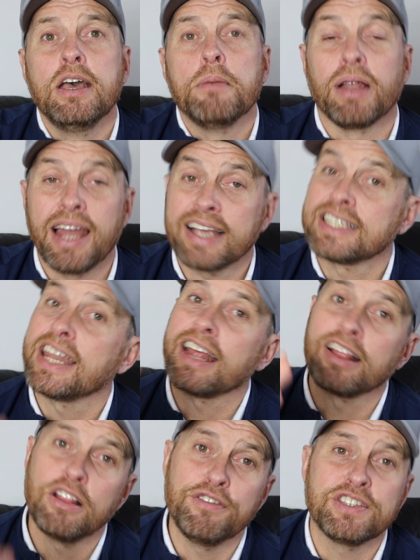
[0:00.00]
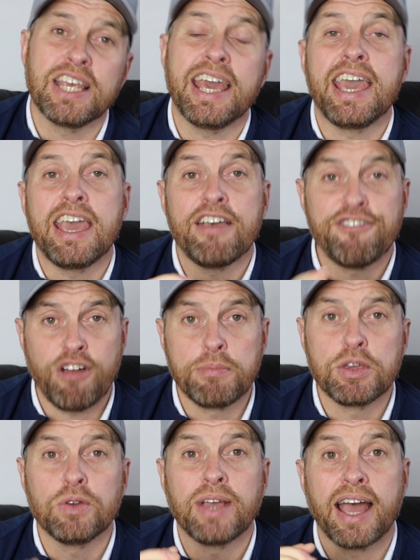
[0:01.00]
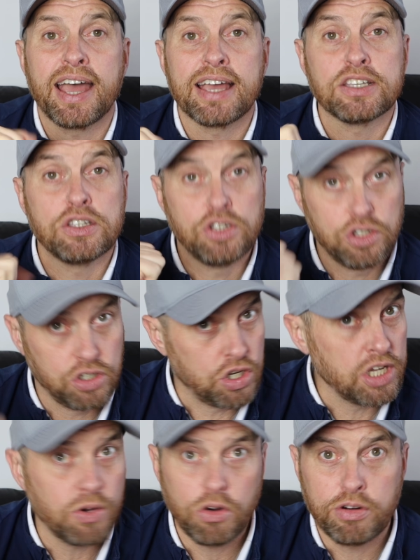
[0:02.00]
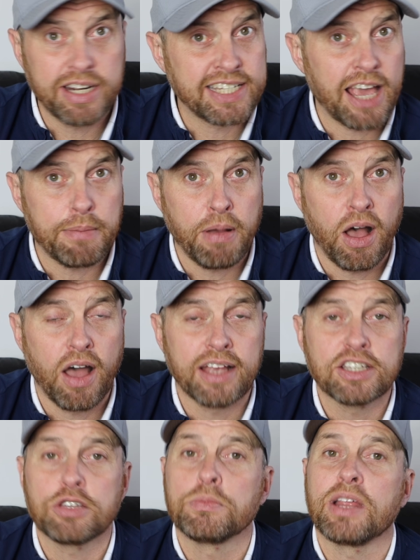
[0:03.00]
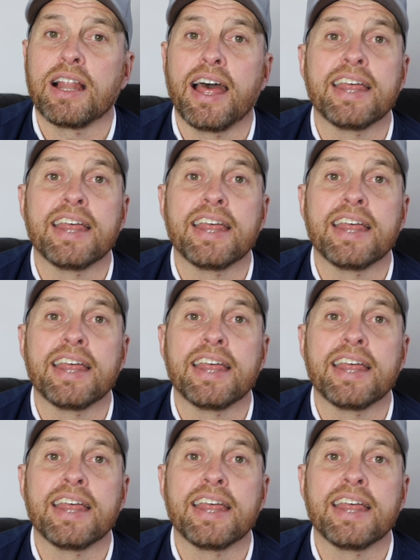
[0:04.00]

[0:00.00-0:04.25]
But like I said, I'd love to hear from you guys. Do you already take part in something like